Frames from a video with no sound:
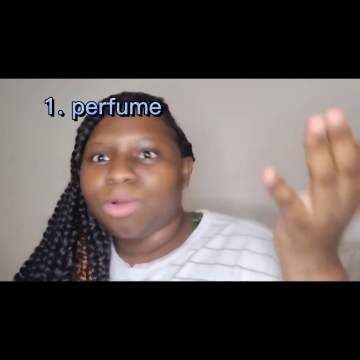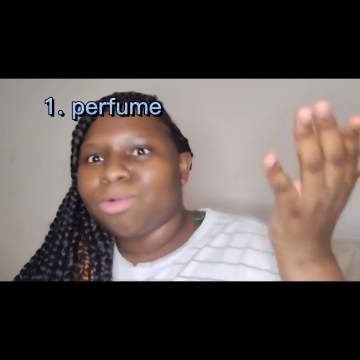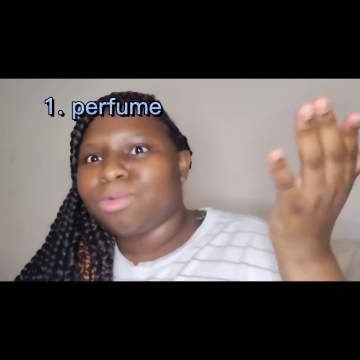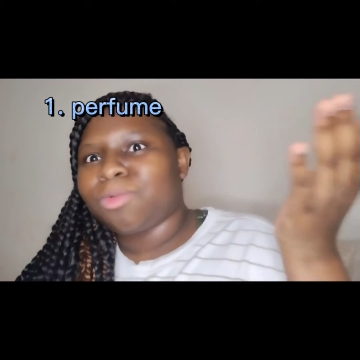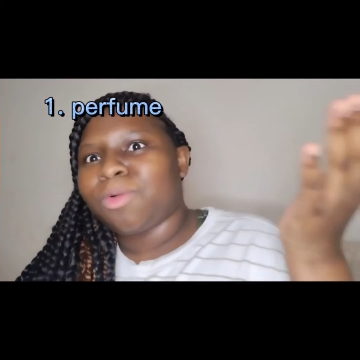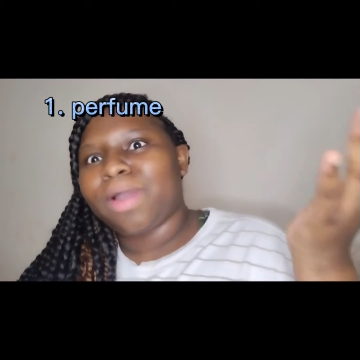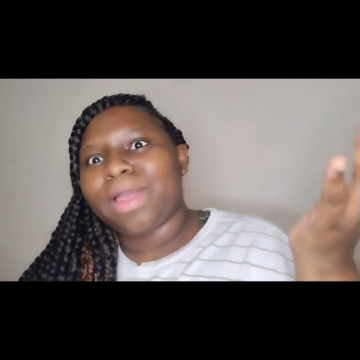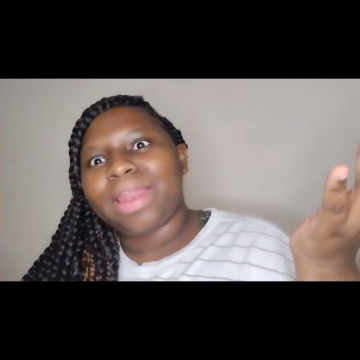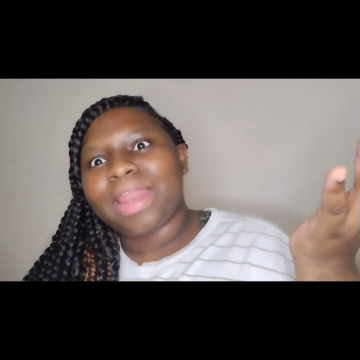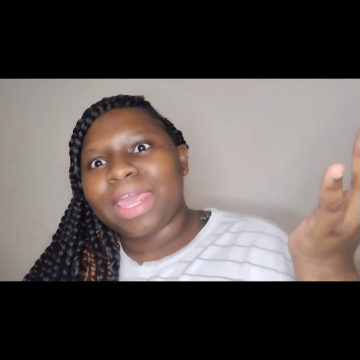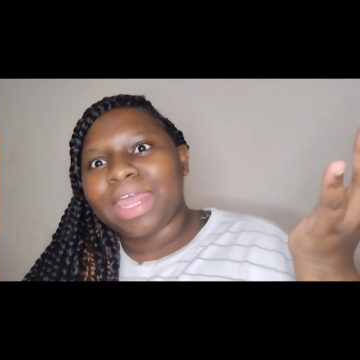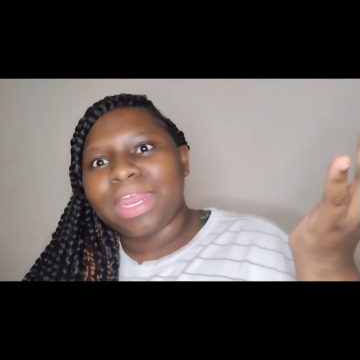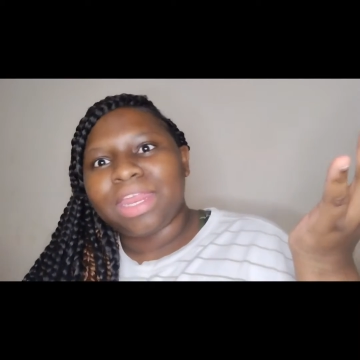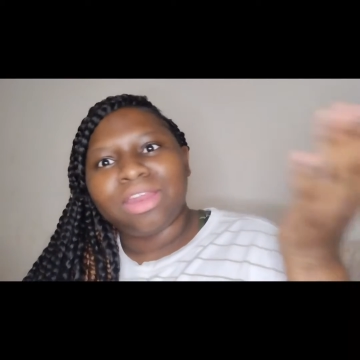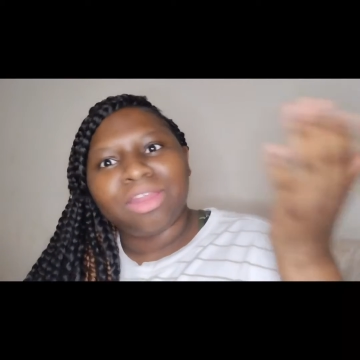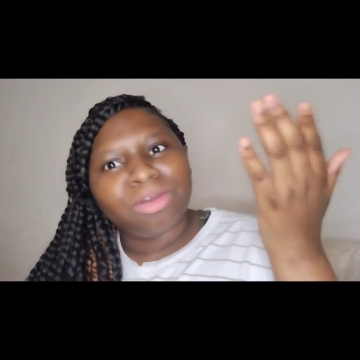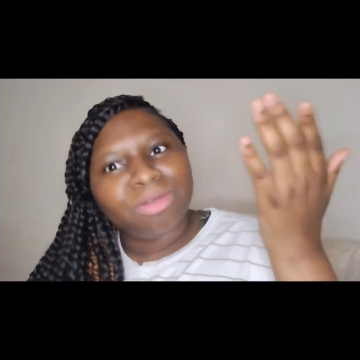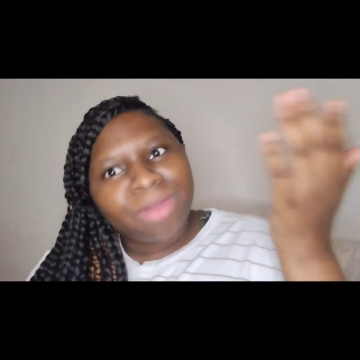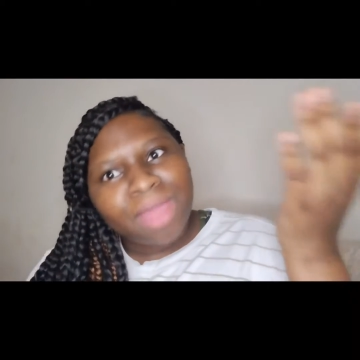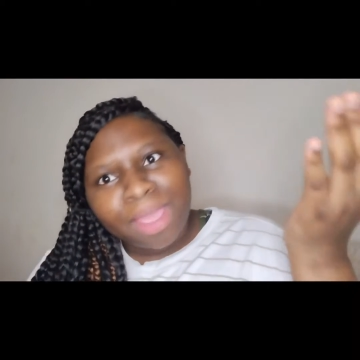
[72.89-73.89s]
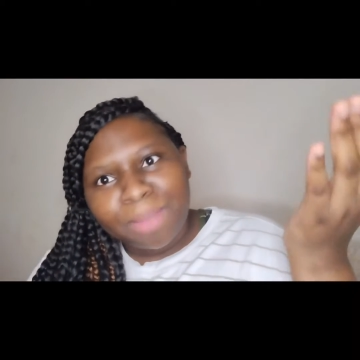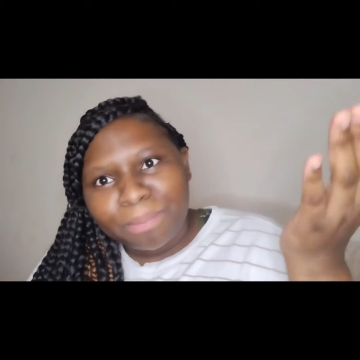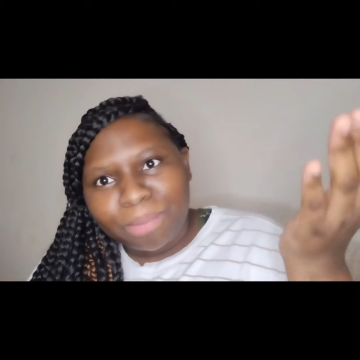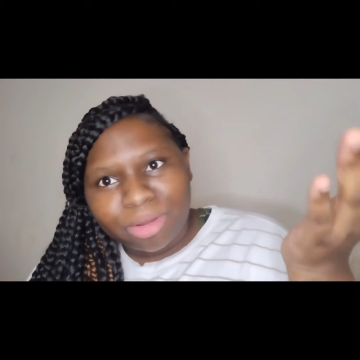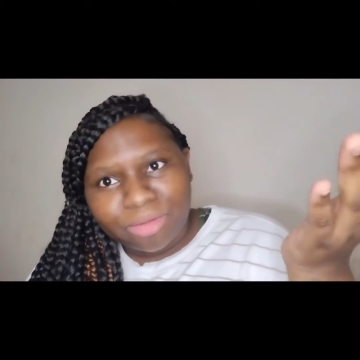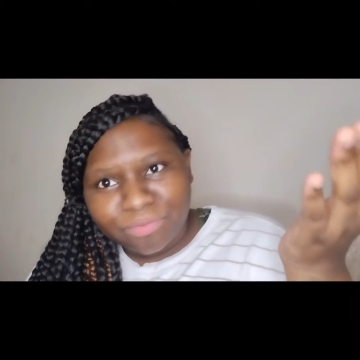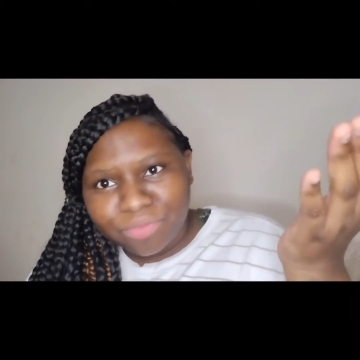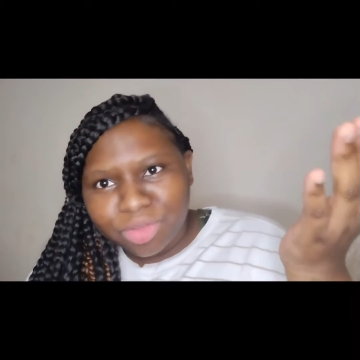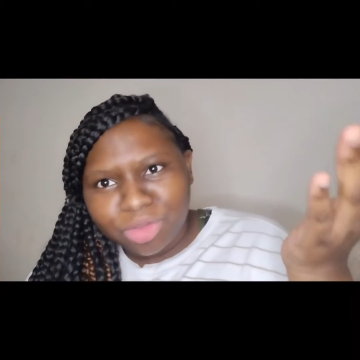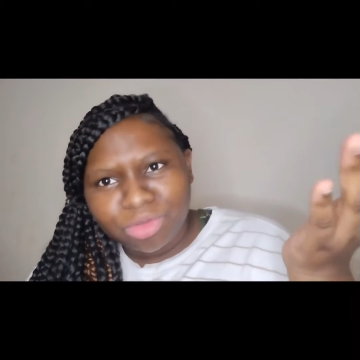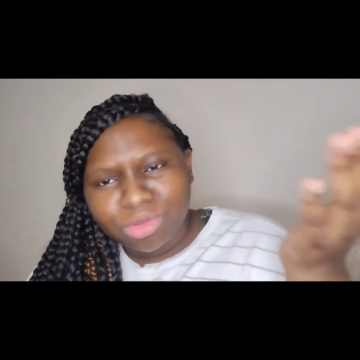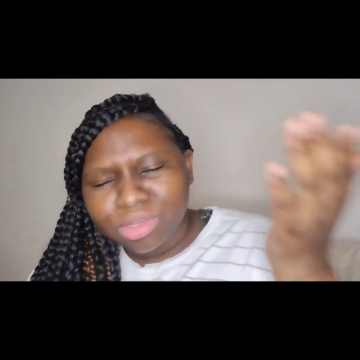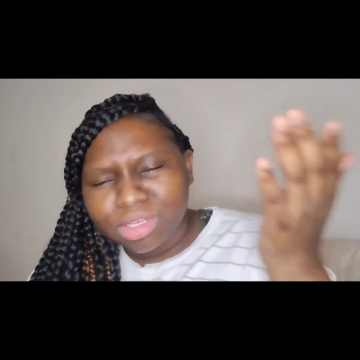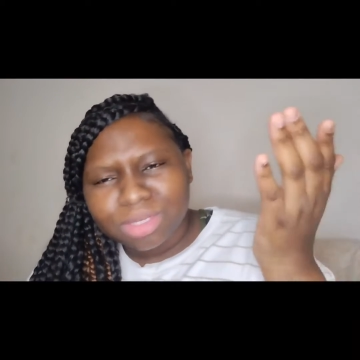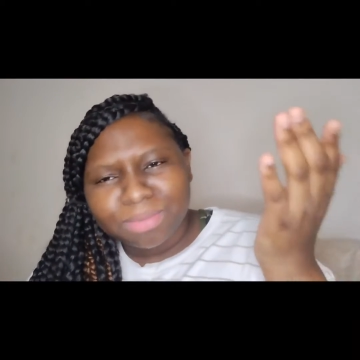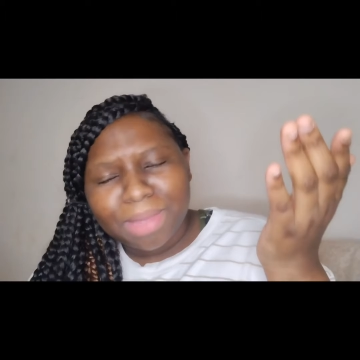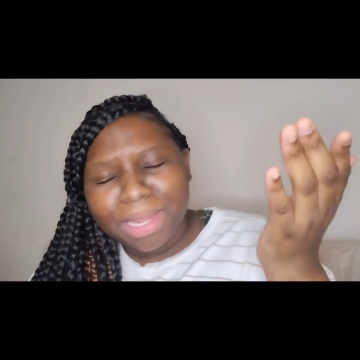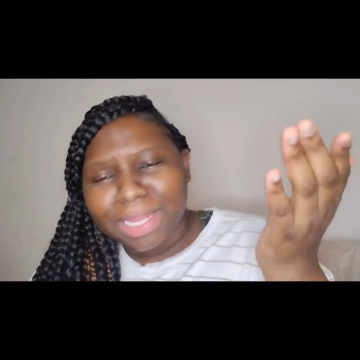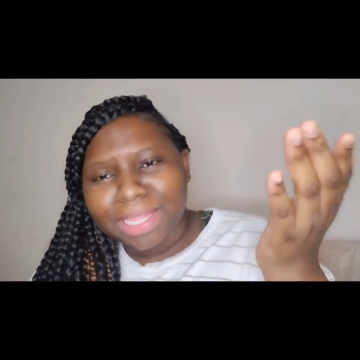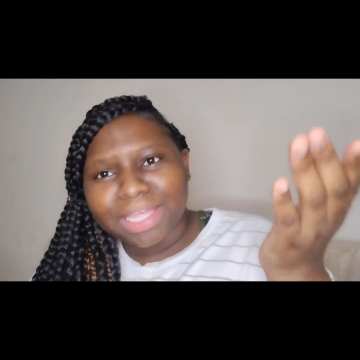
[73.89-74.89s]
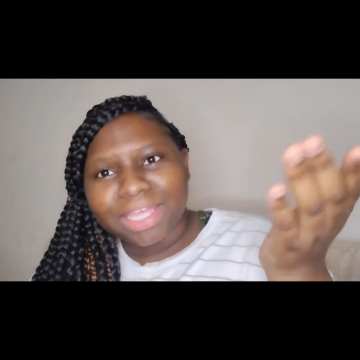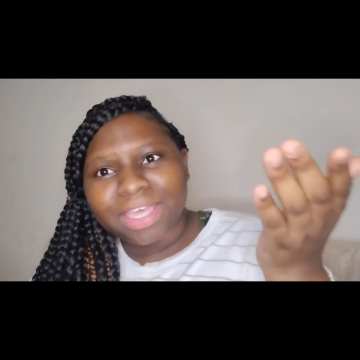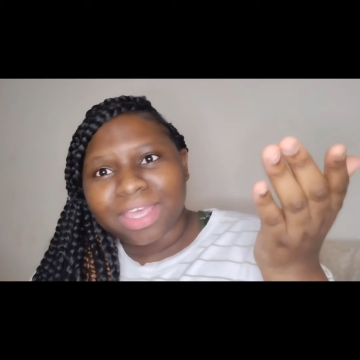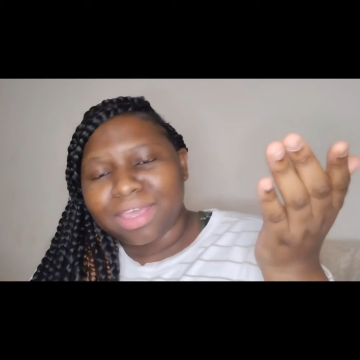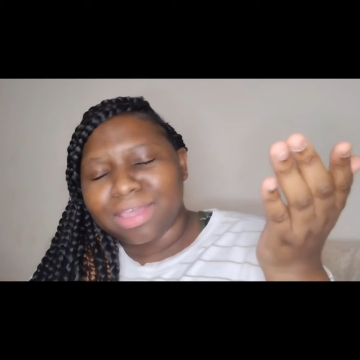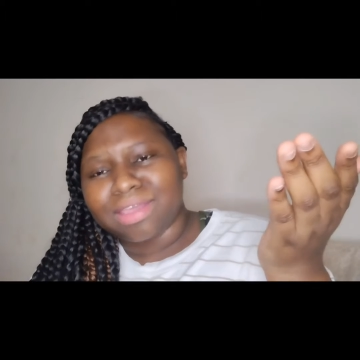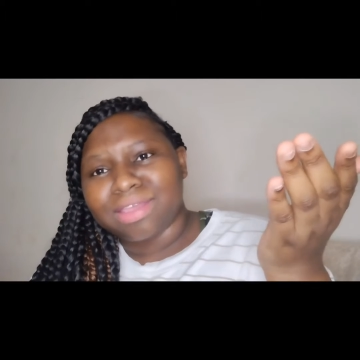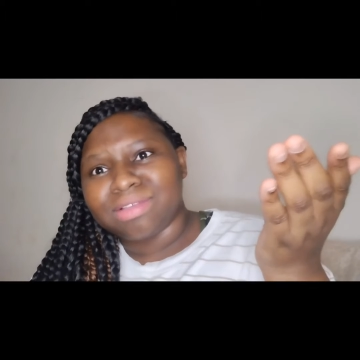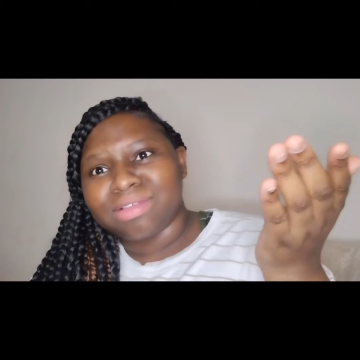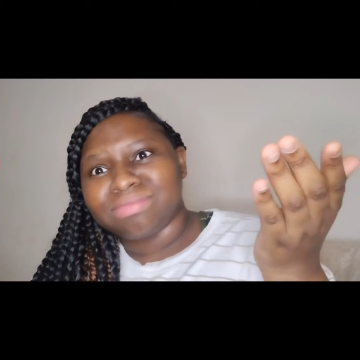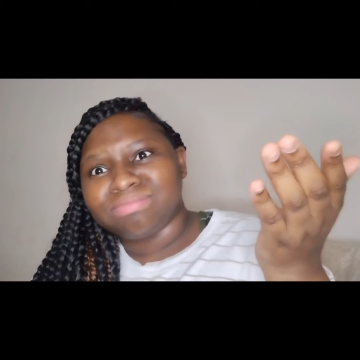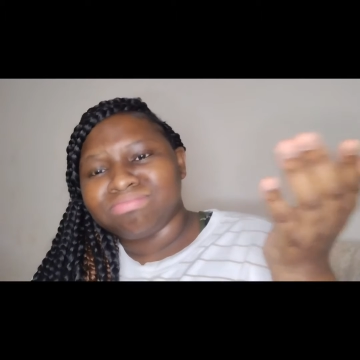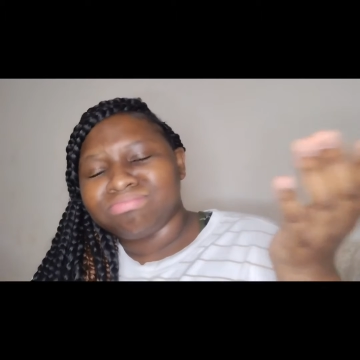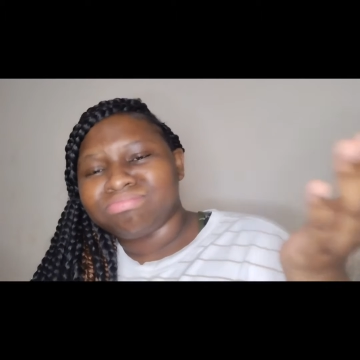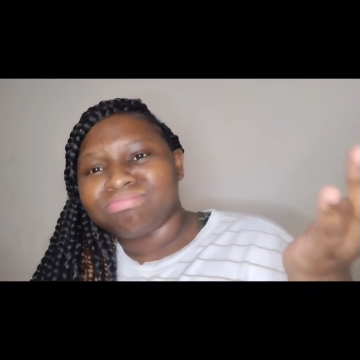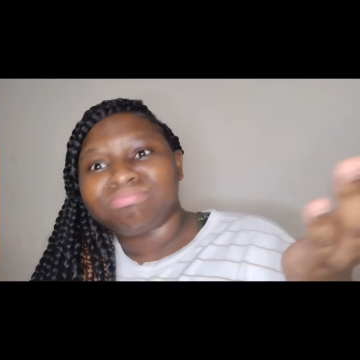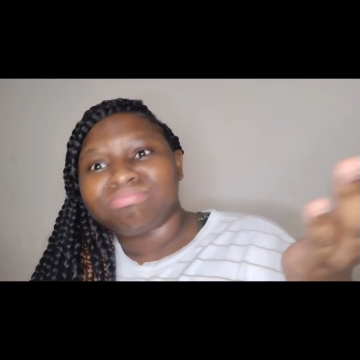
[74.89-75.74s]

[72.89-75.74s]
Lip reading: what lady don't like perfume and smelling good?